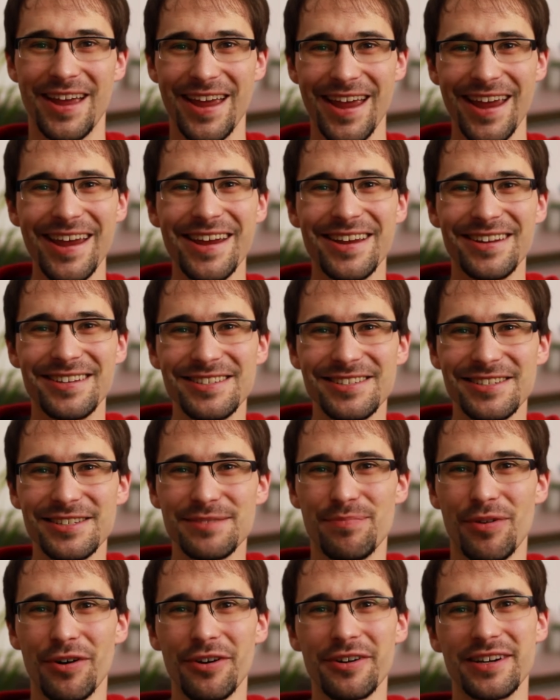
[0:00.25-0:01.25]
Hey, this is
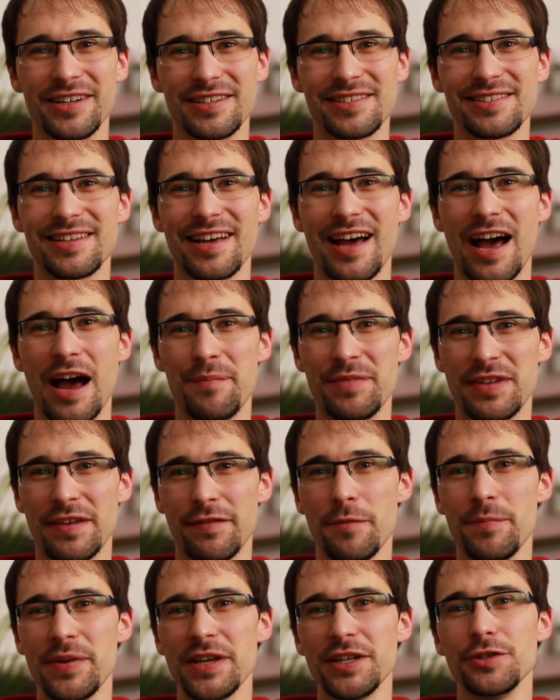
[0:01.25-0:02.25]
Boris. I'm
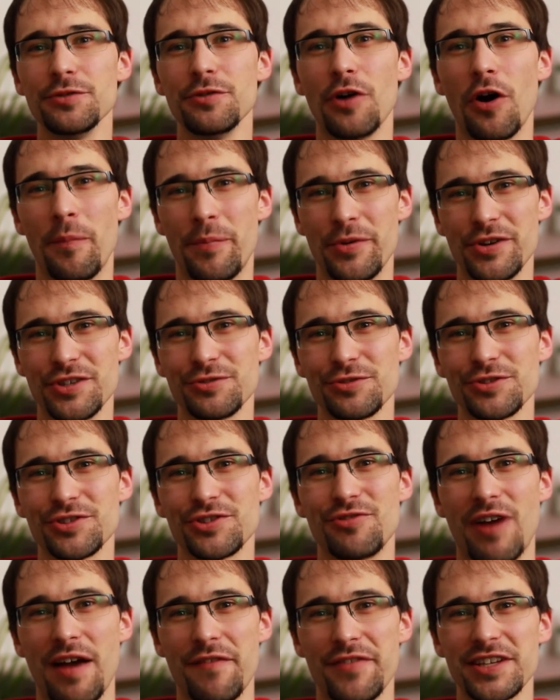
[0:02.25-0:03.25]
developing two open source
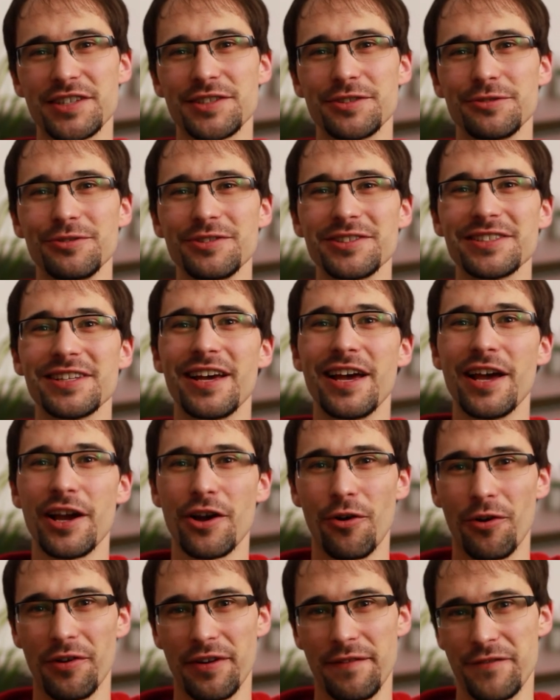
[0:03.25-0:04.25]
graphics tools
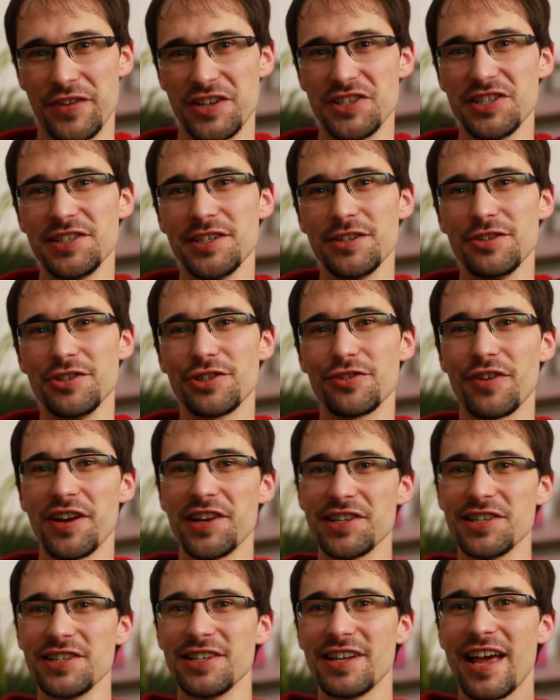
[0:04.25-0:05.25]
called V G C
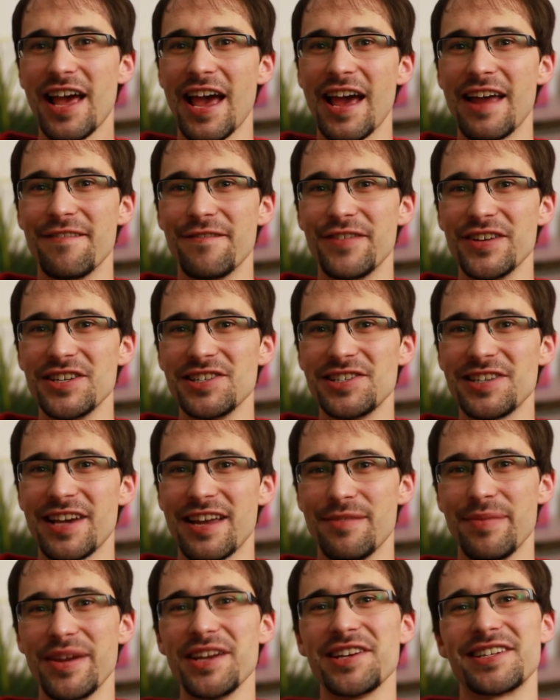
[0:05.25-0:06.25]
Illustration and V G C
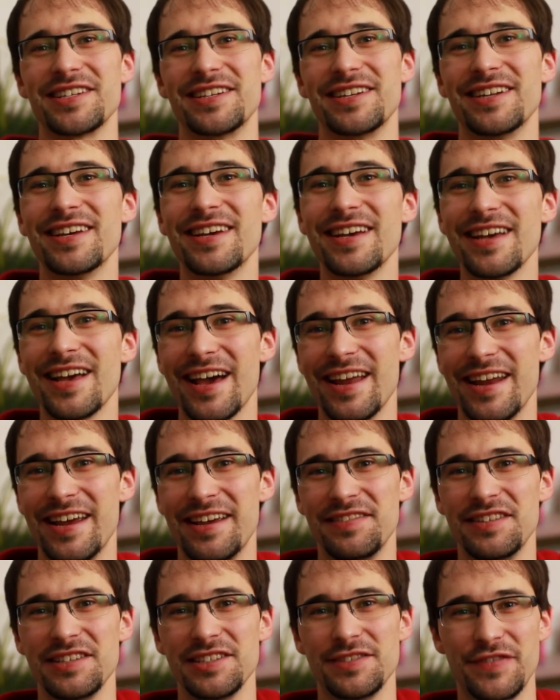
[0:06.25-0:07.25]
Animation. And
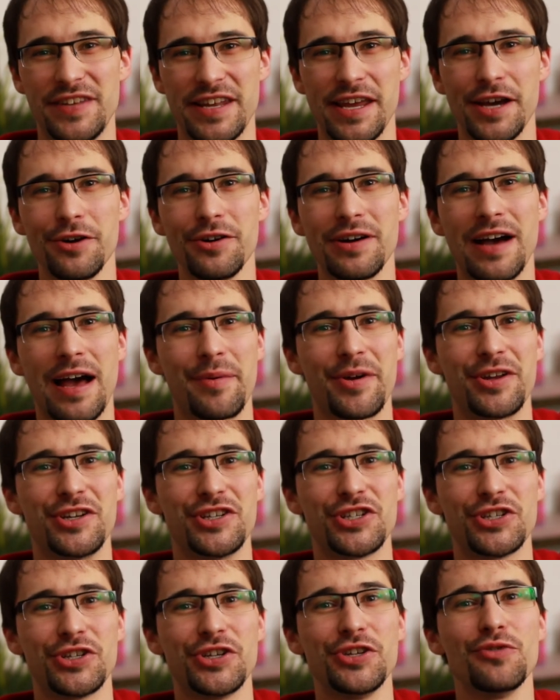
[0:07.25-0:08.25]
in this video, I'm going to
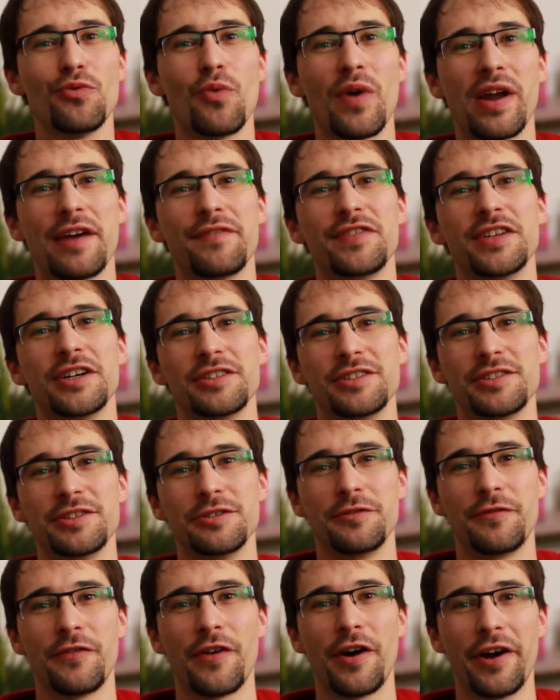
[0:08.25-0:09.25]
show you what I've done
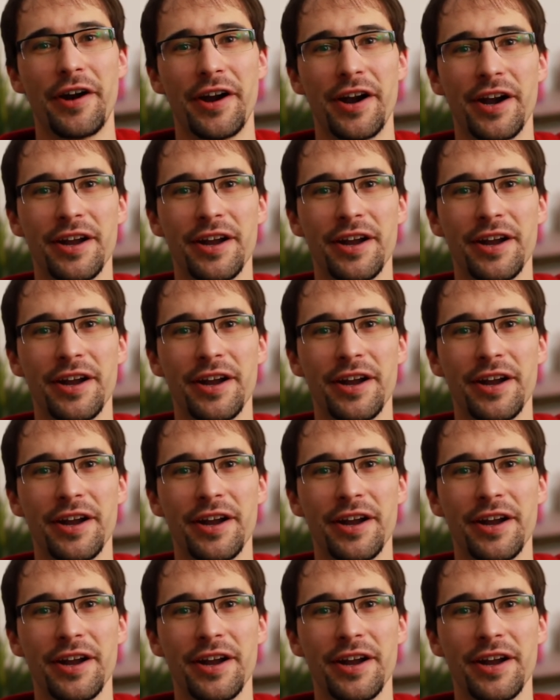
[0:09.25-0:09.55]
so far.